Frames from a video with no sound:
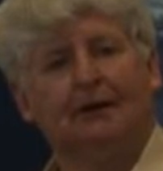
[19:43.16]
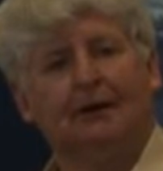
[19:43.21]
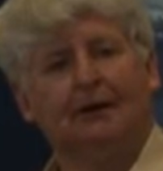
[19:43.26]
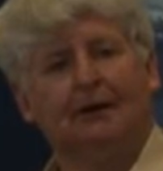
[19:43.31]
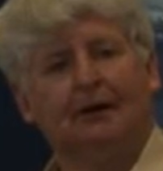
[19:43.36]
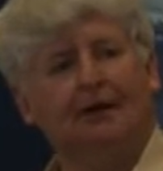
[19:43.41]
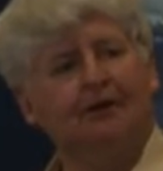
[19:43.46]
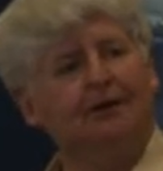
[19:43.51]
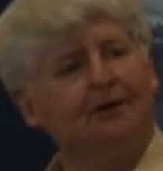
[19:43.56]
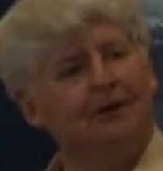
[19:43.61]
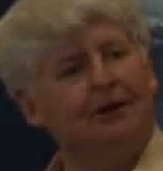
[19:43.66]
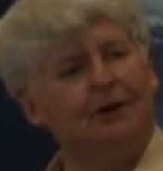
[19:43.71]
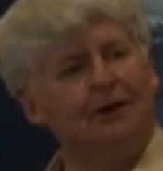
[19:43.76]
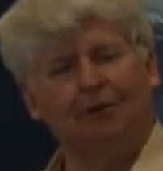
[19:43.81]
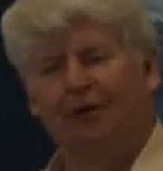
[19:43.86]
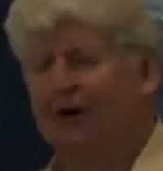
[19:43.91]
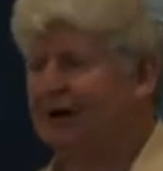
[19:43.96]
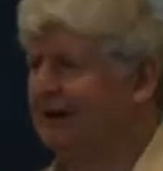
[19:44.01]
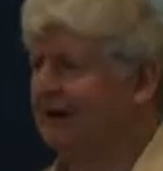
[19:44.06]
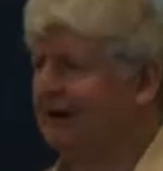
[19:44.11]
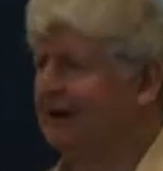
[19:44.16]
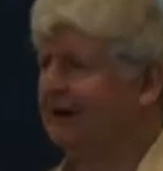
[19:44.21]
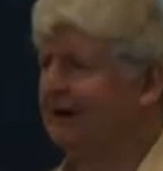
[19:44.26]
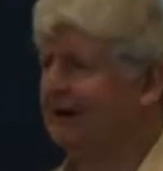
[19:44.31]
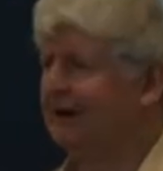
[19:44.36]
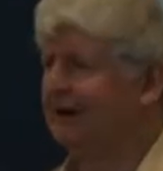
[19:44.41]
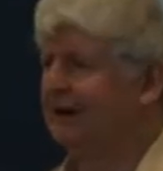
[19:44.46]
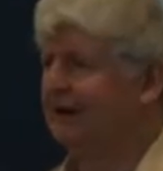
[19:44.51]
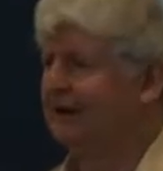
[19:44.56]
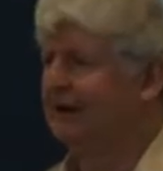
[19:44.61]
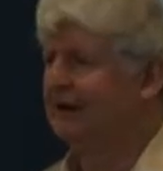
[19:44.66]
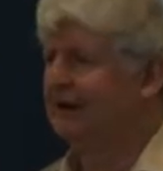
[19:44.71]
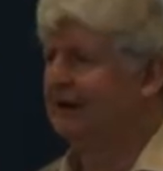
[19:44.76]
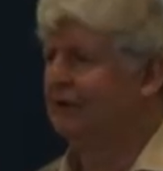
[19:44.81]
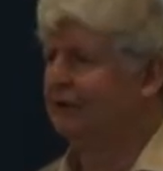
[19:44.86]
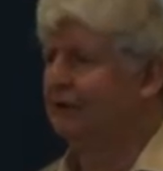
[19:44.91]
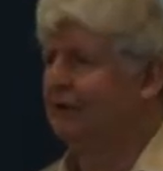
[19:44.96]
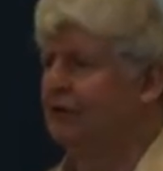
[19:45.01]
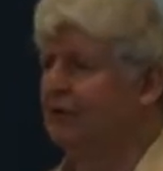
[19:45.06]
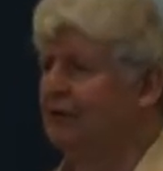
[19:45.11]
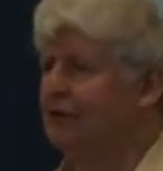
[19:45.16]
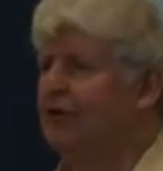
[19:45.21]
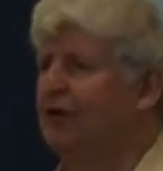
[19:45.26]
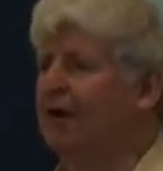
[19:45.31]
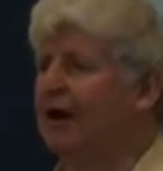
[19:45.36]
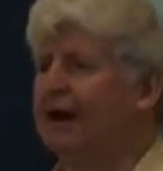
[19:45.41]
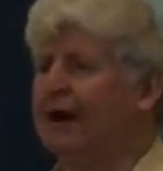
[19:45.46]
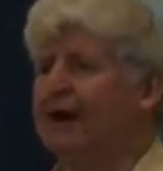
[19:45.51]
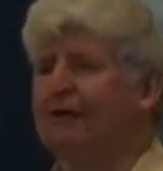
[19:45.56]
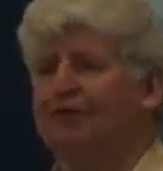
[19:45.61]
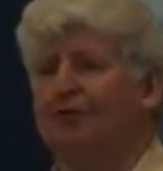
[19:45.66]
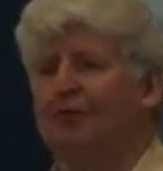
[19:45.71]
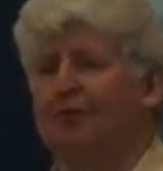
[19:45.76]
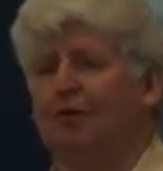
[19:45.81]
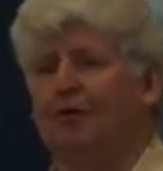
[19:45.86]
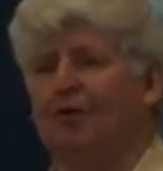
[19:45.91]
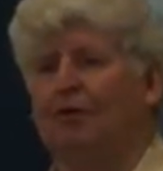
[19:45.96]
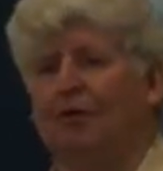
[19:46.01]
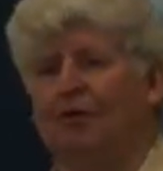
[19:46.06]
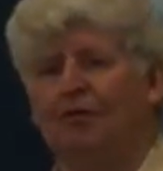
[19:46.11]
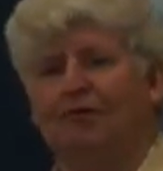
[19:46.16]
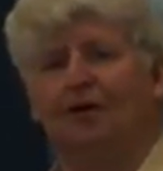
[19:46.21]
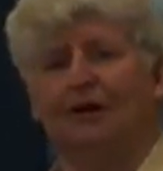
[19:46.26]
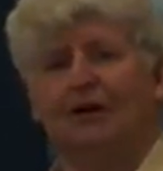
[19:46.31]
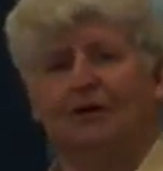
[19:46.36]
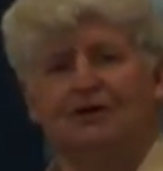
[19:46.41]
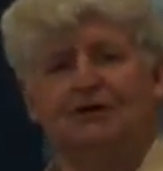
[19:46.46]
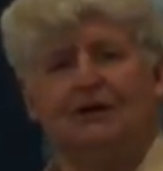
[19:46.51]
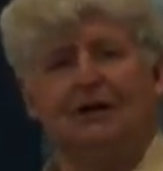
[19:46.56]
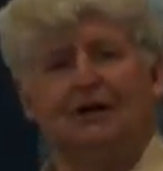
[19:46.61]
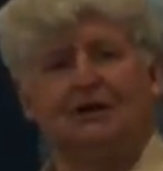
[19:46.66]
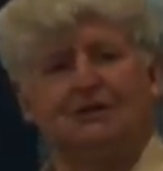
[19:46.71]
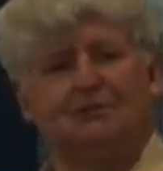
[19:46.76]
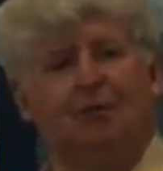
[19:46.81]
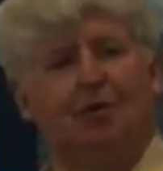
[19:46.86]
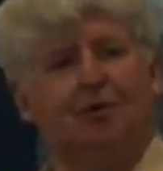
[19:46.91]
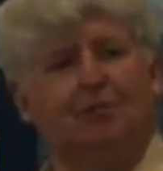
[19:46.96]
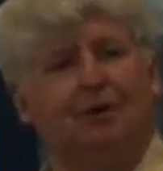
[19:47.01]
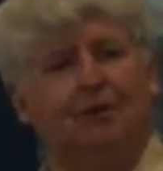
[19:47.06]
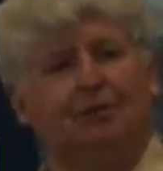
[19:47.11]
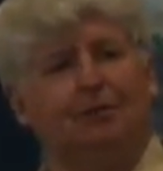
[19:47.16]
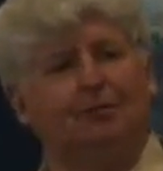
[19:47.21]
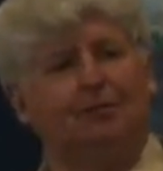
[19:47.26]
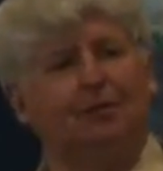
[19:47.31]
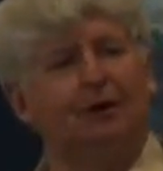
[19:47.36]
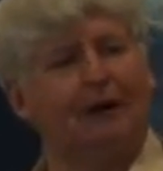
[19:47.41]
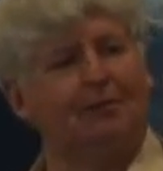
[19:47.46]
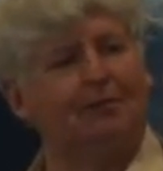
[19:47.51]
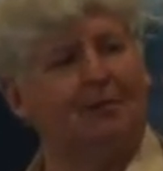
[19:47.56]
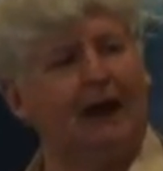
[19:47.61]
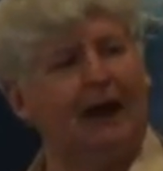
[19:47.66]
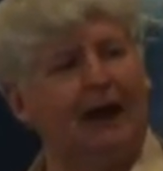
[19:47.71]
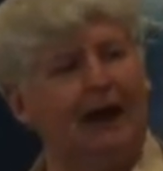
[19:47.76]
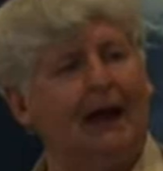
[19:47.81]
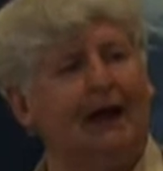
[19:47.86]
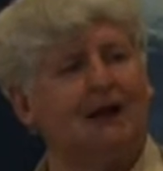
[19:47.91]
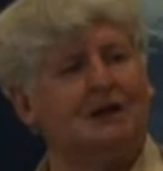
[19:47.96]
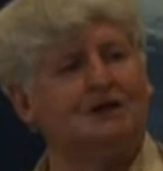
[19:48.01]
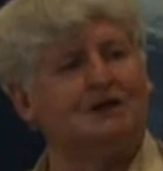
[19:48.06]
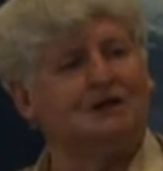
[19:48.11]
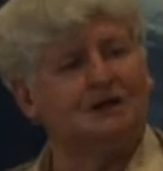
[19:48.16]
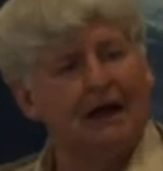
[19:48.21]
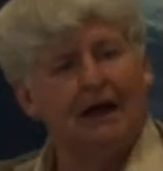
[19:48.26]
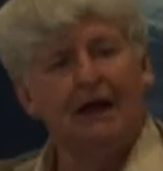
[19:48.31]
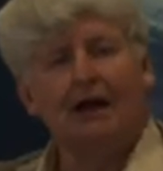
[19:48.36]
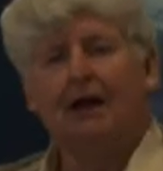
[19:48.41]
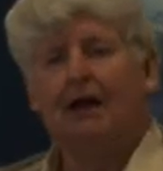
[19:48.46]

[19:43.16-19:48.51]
And I thought, you know what? We're all crying out for more volunteers, more people put up their hands.